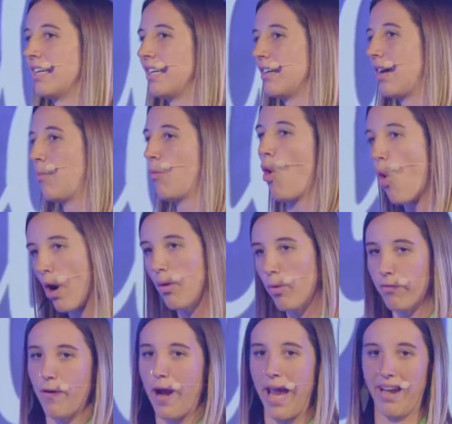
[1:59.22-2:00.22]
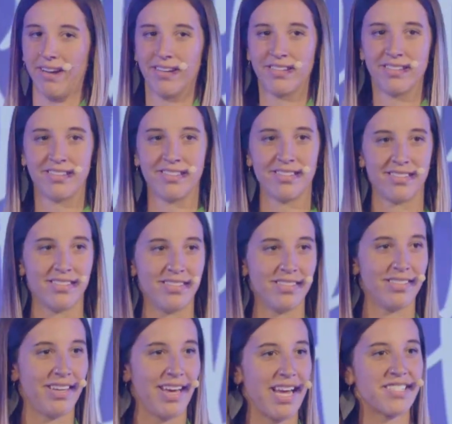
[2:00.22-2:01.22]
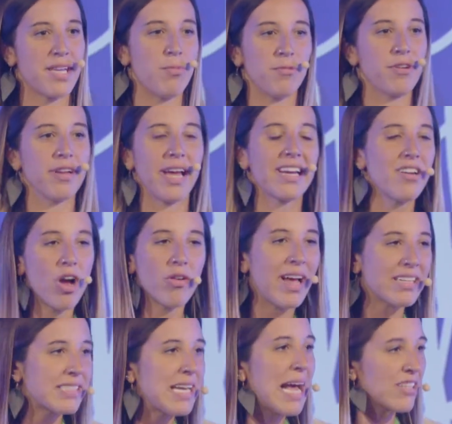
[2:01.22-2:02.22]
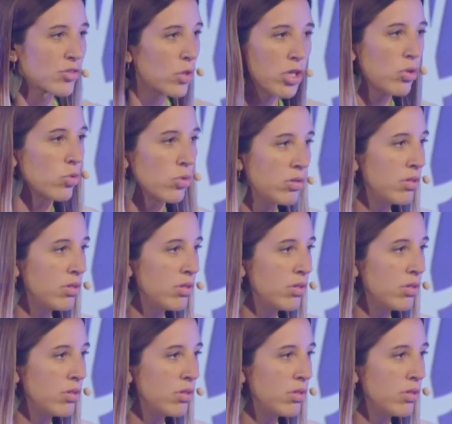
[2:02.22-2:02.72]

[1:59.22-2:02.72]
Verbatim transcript: I'm a horrible friend. And some of you are like, no, that's not true.